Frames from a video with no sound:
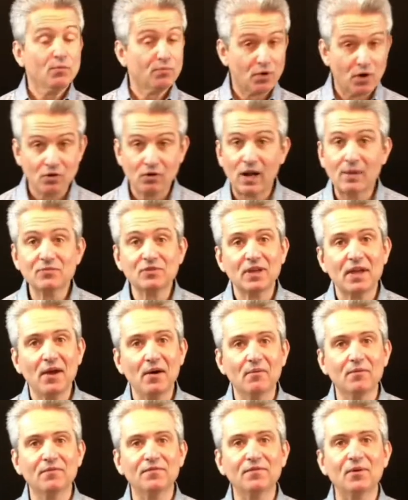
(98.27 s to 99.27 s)
Programs are
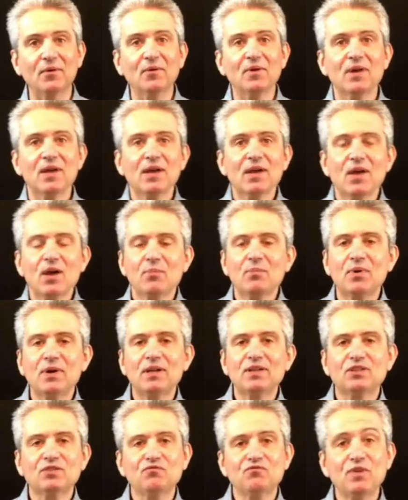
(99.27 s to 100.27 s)
helpful, but
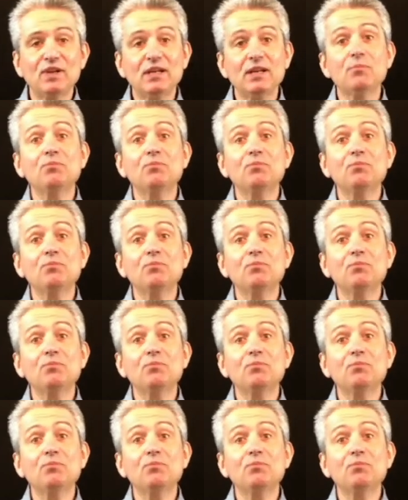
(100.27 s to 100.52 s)
it's really